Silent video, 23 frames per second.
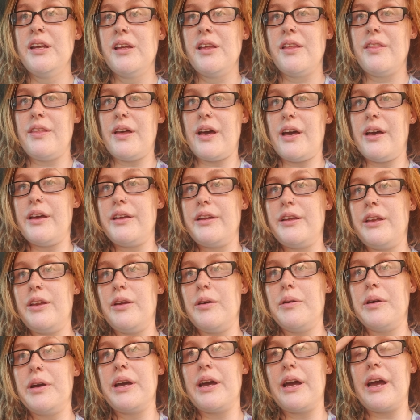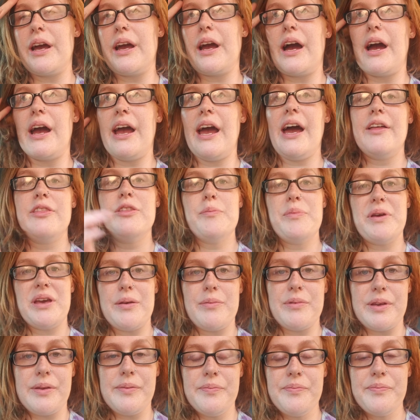that I had the
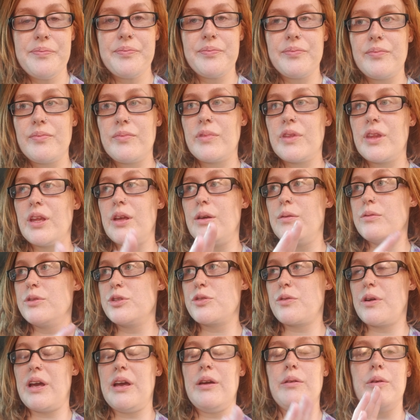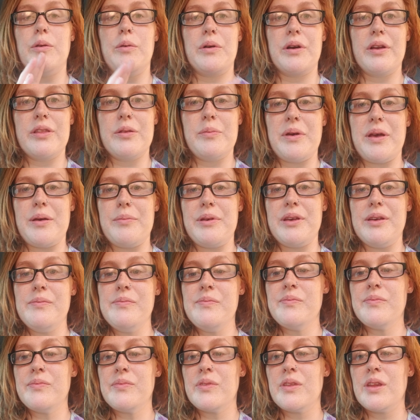baby. It was great. We wanted the baby,
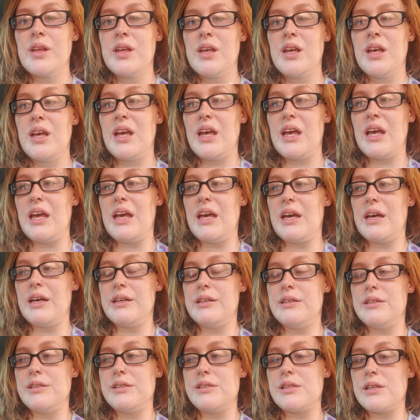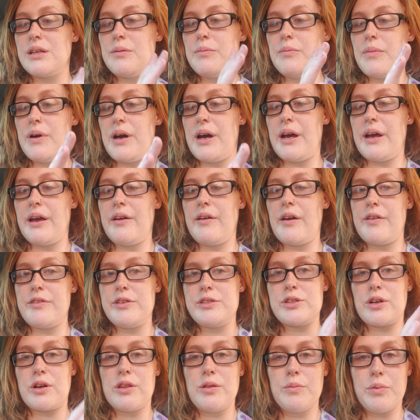and I
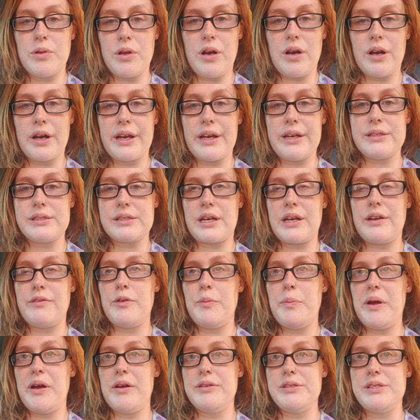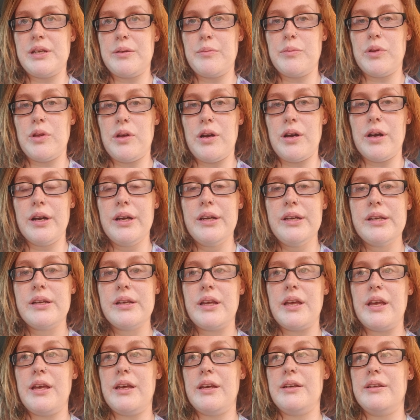started the blog as kind of a parenting blog
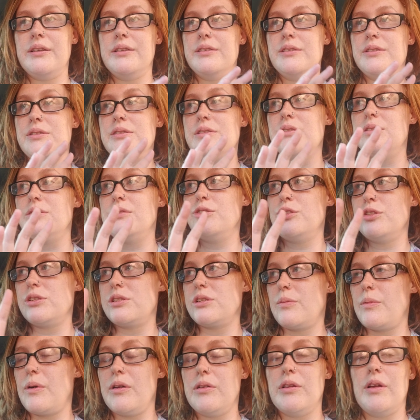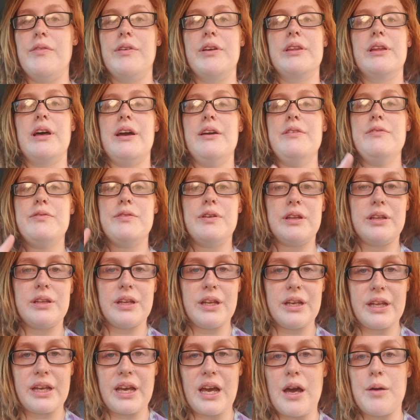and just about loving life and
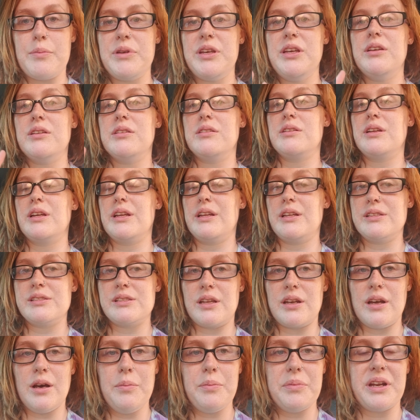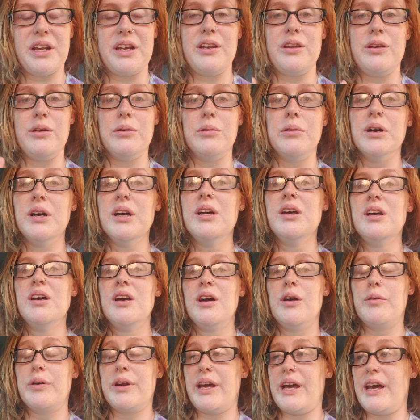getting happy and getting set up. And I knew
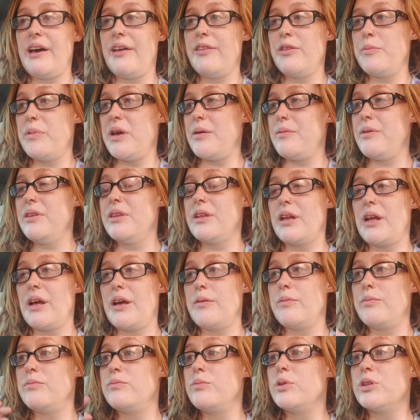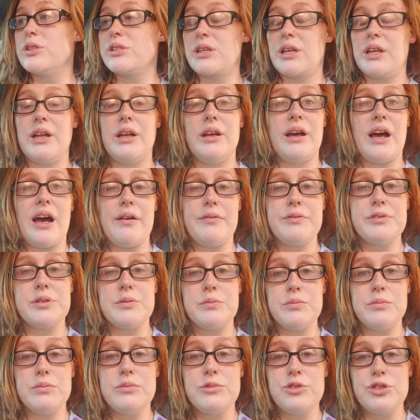when I had the baby that I was going to have
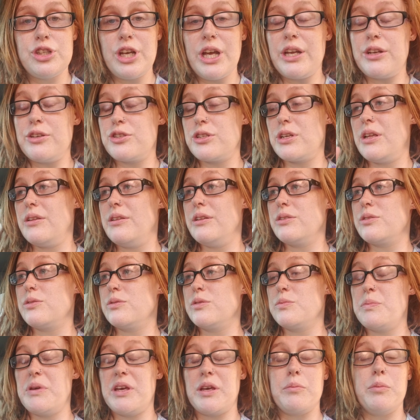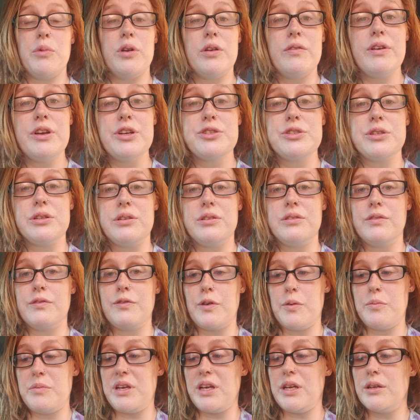some change. And this was big motivation
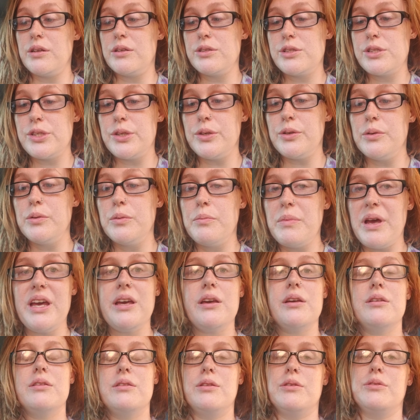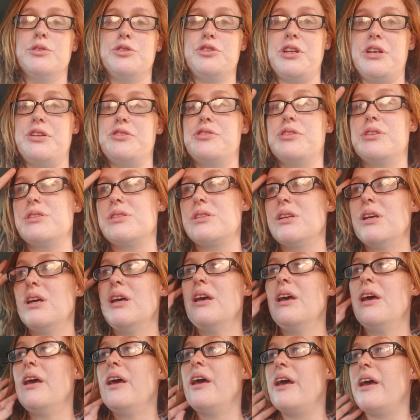for me to make those changes.
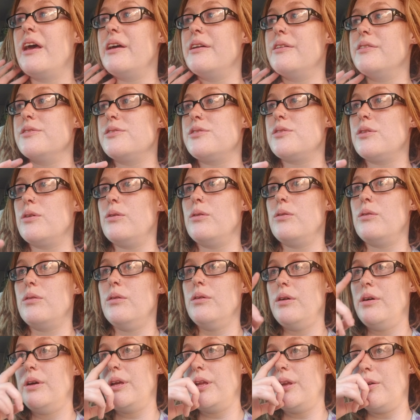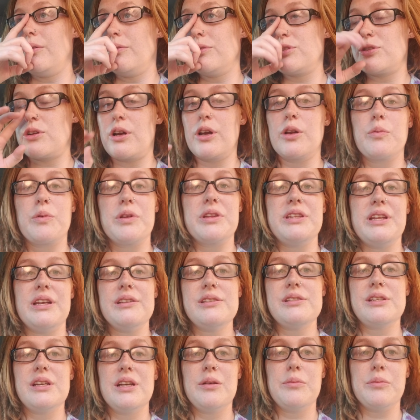And so, it started with
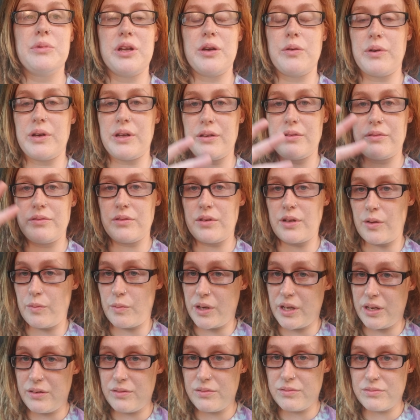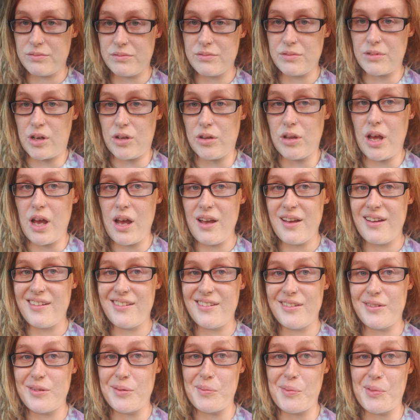nesting, but it went a lot
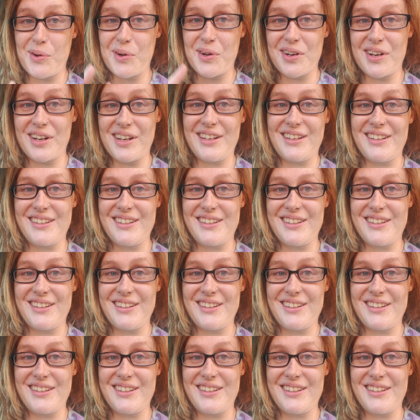more